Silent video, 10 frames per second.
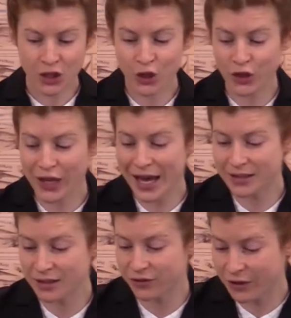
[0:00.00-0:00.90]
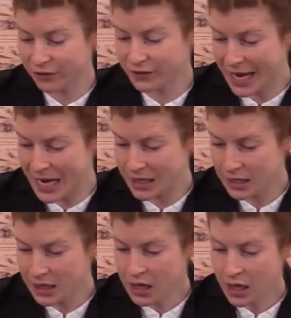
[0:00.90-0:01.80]
In 2015,
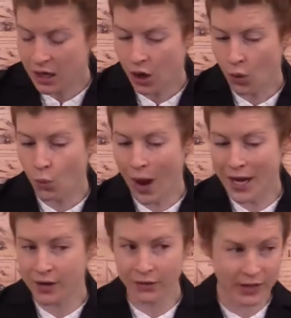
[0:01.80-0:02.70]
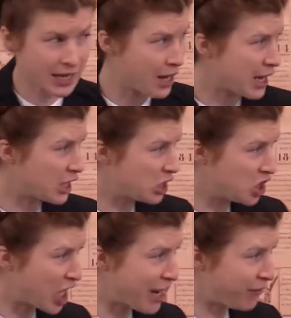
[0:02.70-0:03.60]
one of the
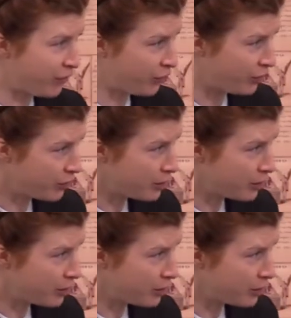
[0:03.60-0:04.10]
chief,